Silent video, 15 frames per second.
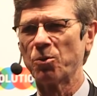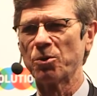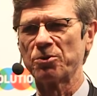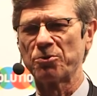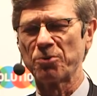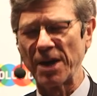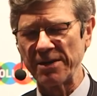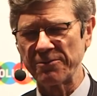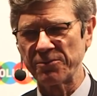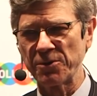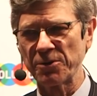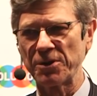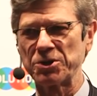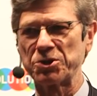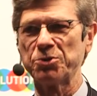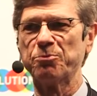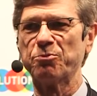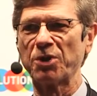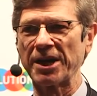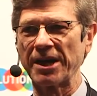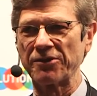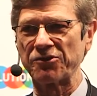We're grateful that you
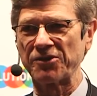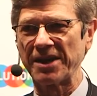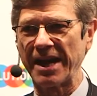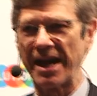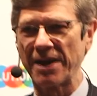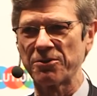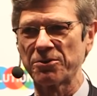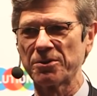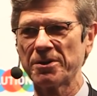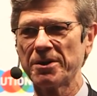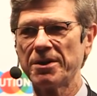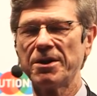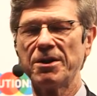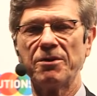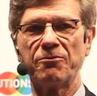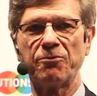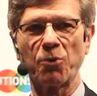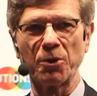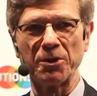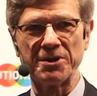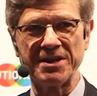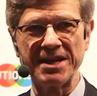bring us together
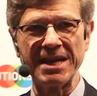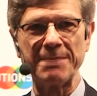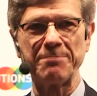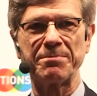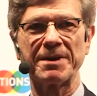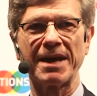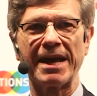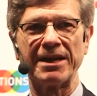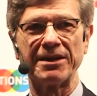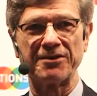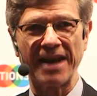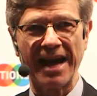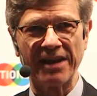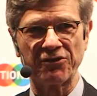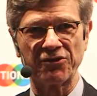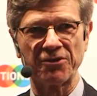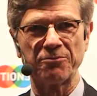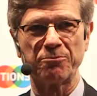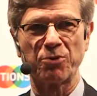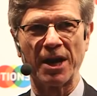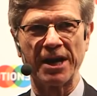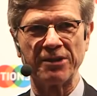for deep and
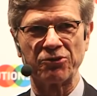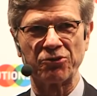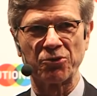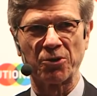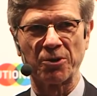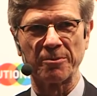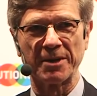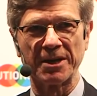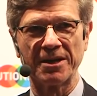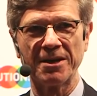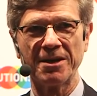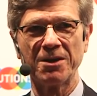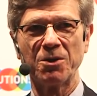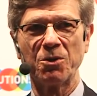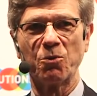intensive brainstorming.